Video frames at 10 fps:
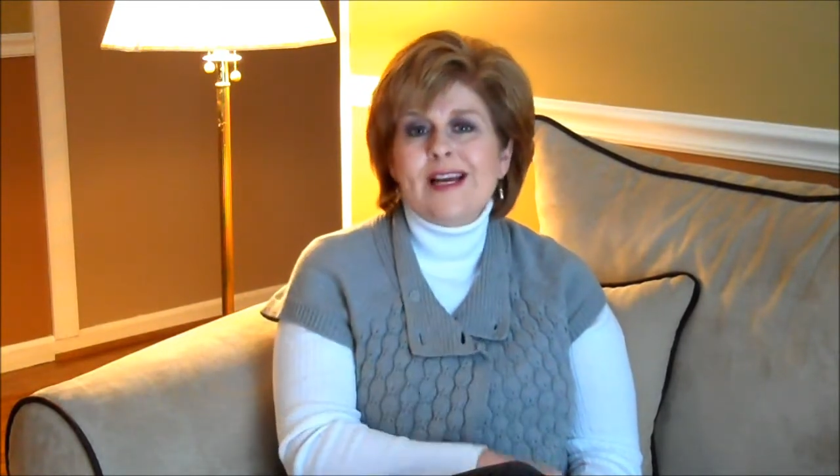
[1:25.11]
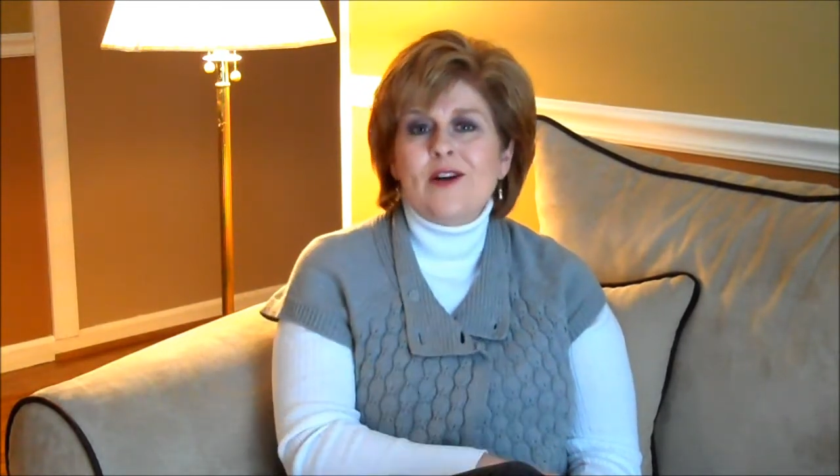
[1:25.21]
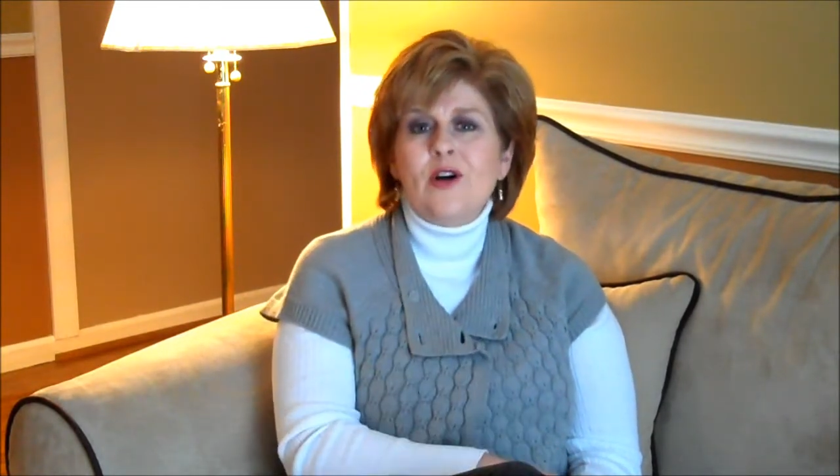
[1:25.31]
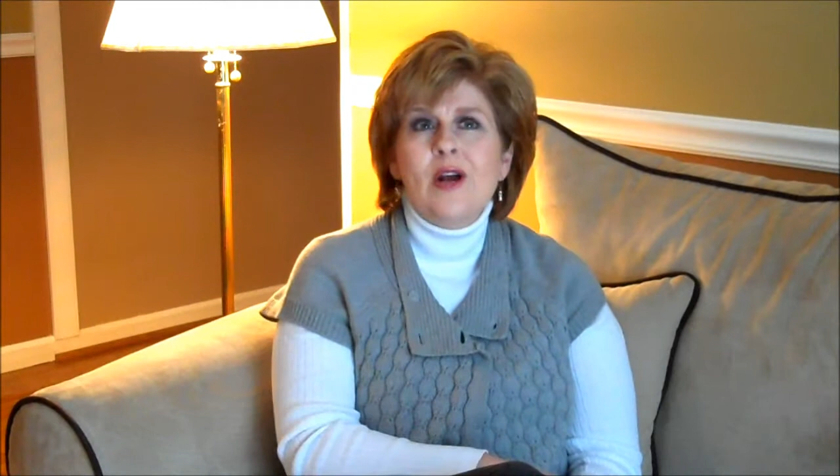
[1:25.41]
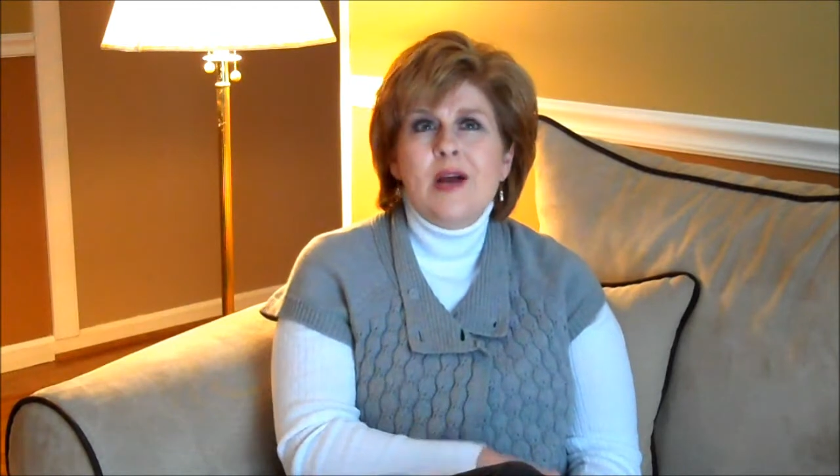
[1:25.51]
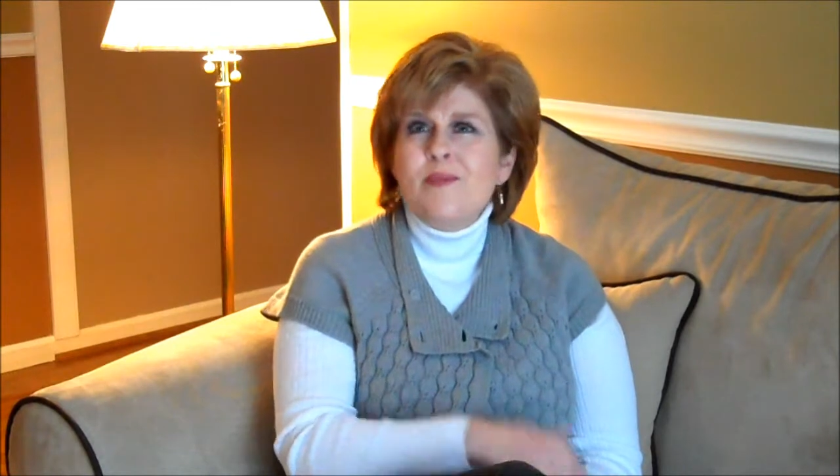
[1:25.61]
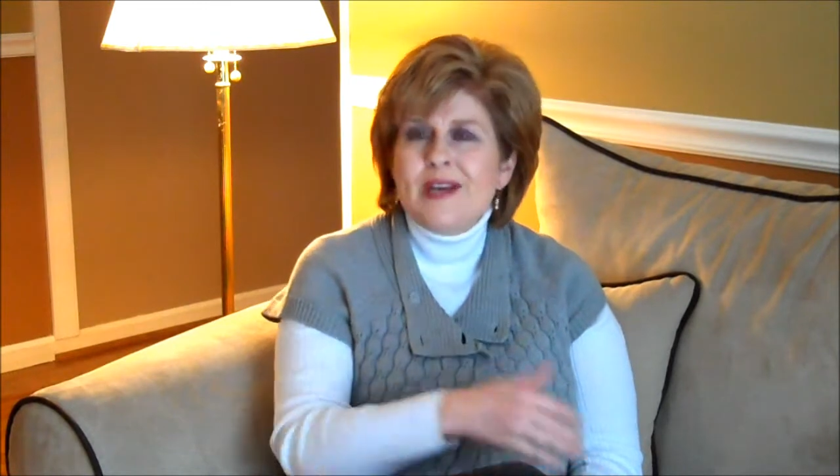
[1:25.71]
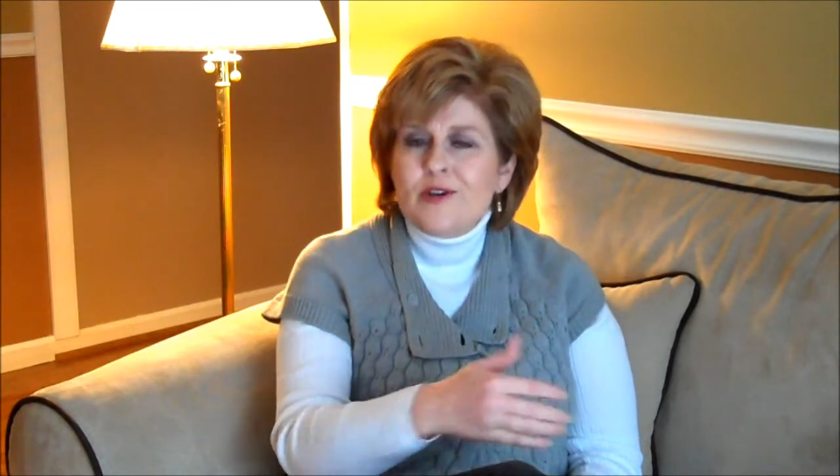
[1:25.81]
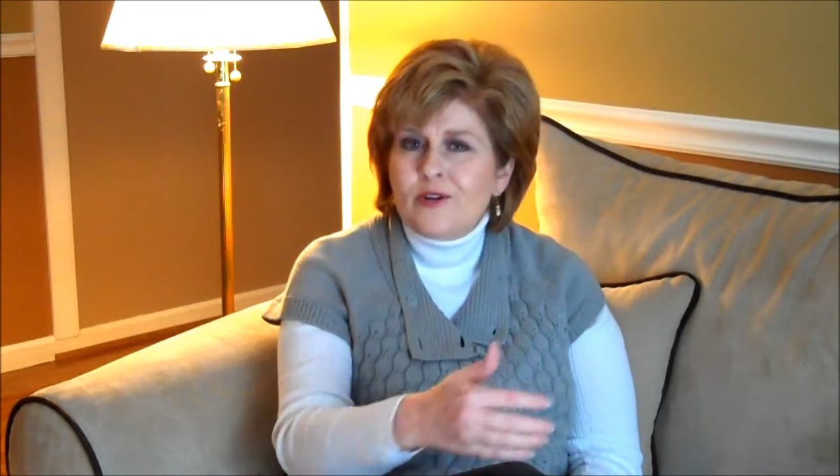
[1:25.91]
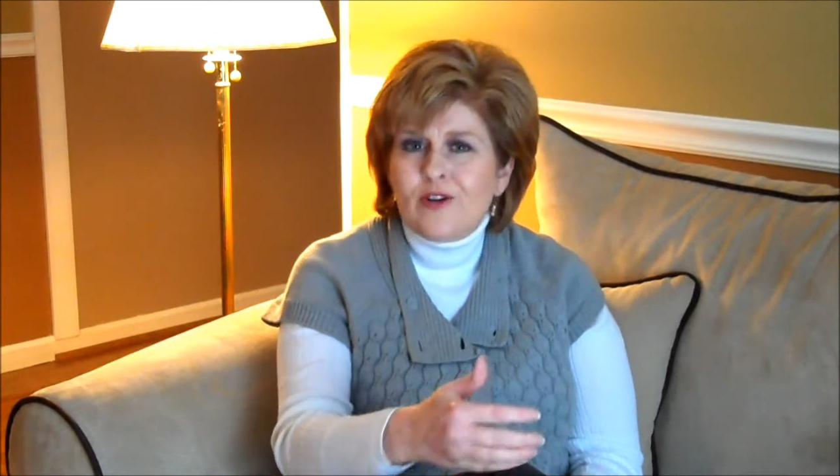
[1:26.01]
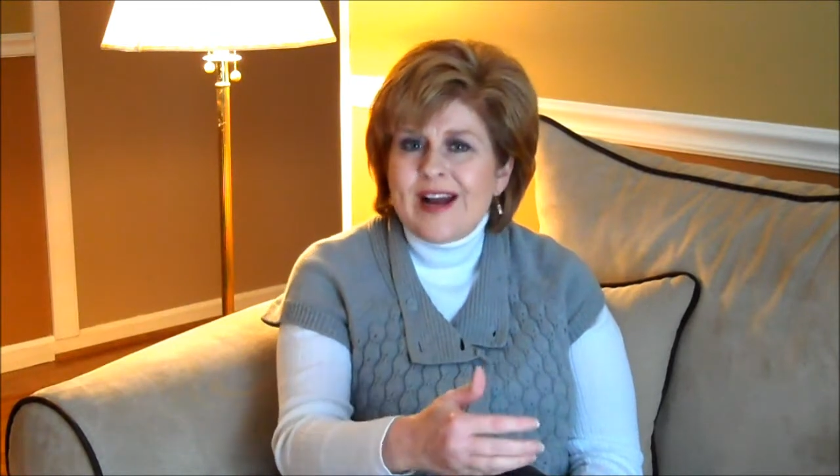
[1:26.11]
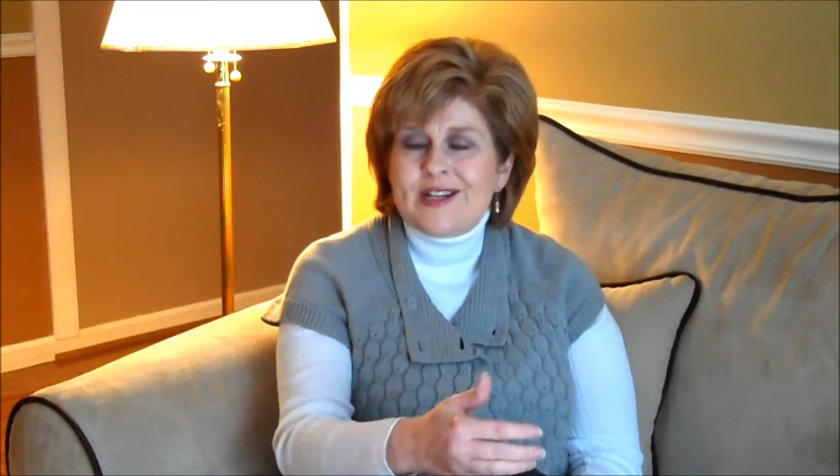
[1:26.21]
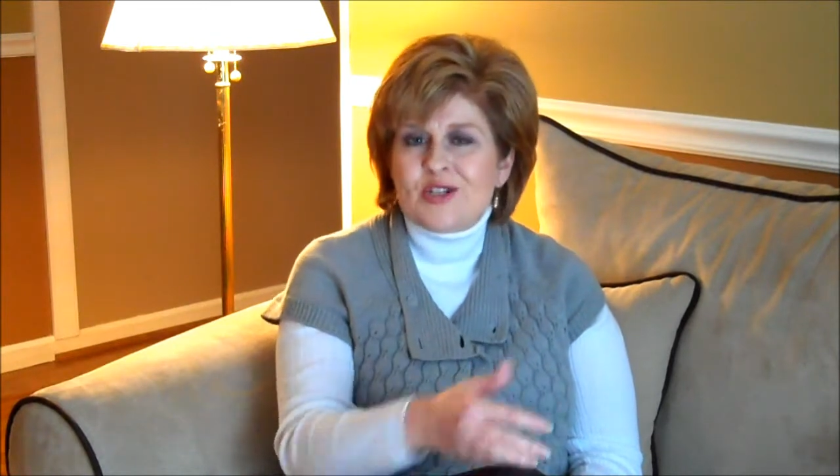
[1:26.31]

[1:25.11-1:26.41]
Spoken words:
or being your greatest